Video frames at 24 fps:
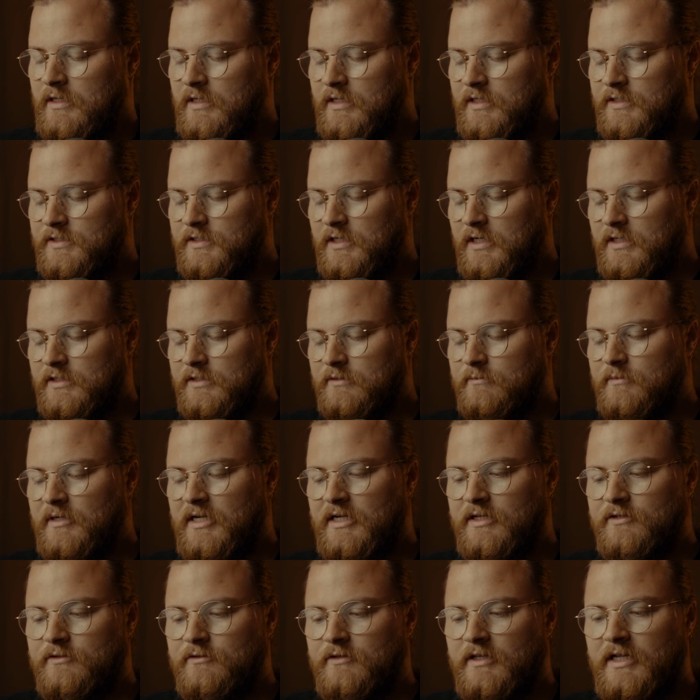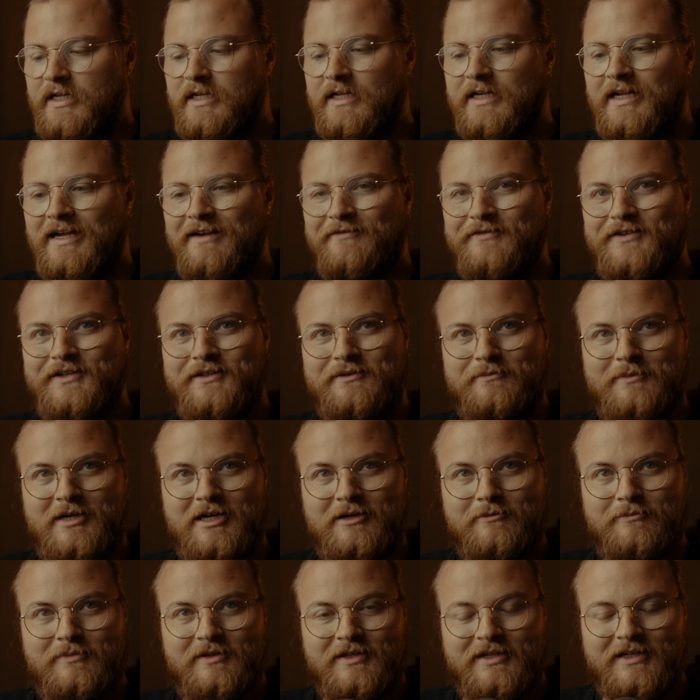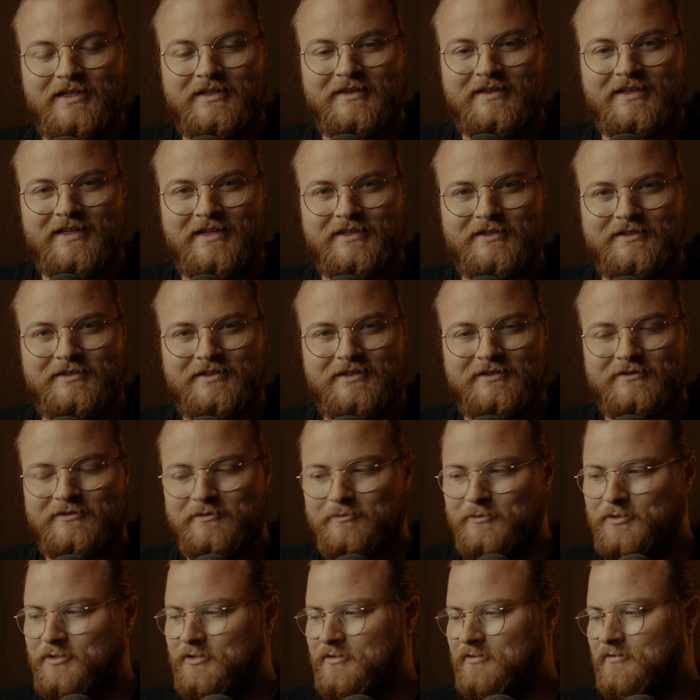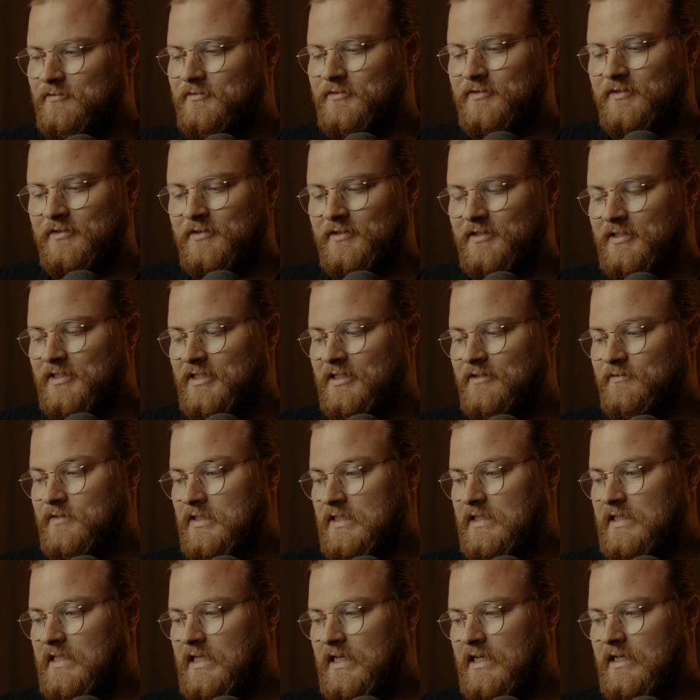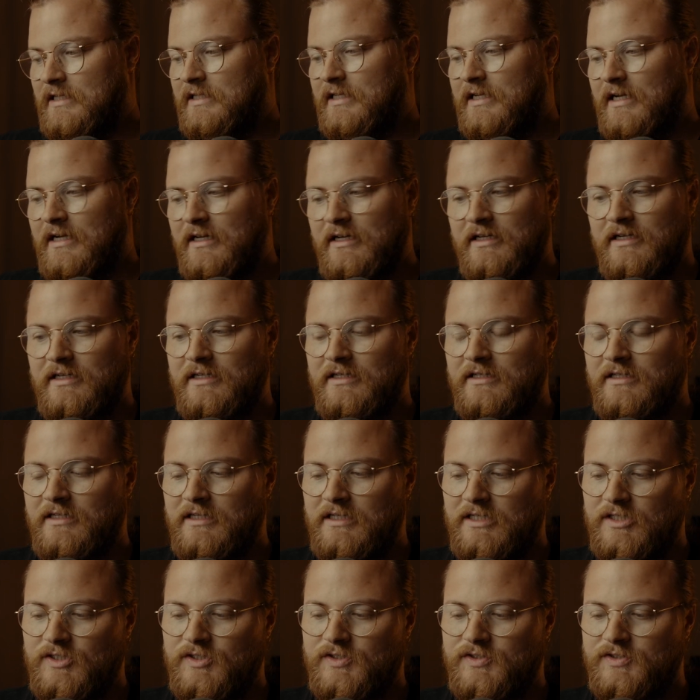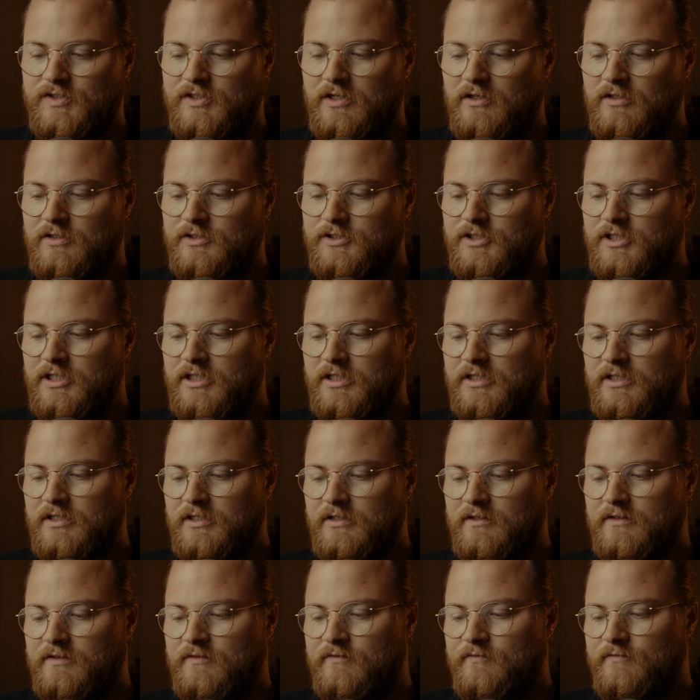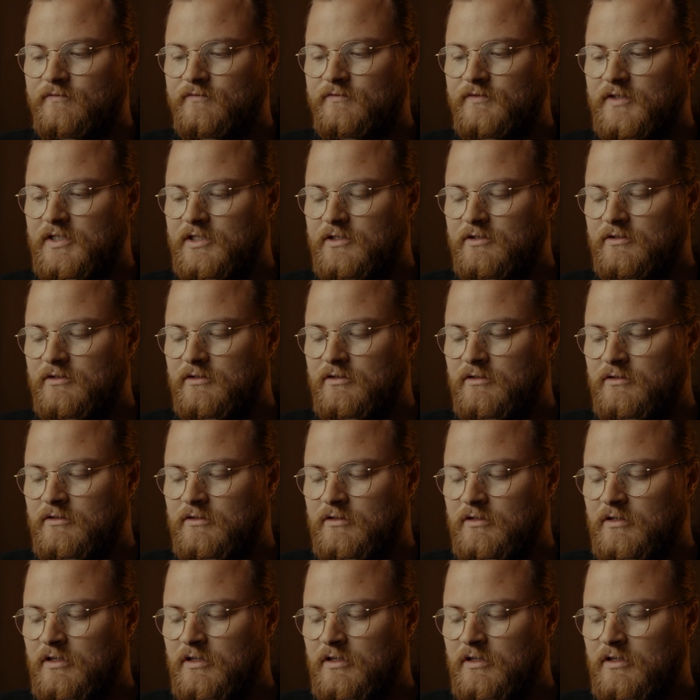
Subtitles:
It's awesome. I do like having the bottom plate that you can remove. Gives it that kind of nostalgic feel.